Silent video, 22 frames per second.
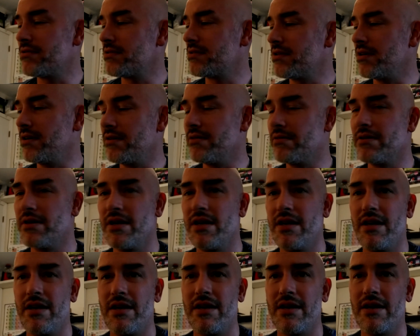So
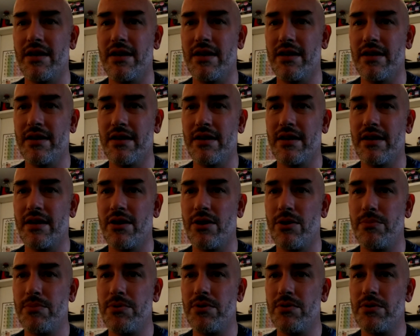
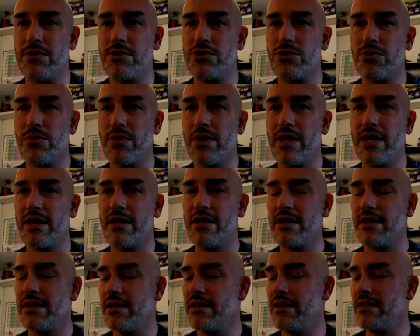hope you
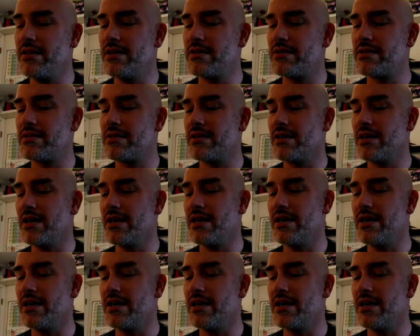enjoyed this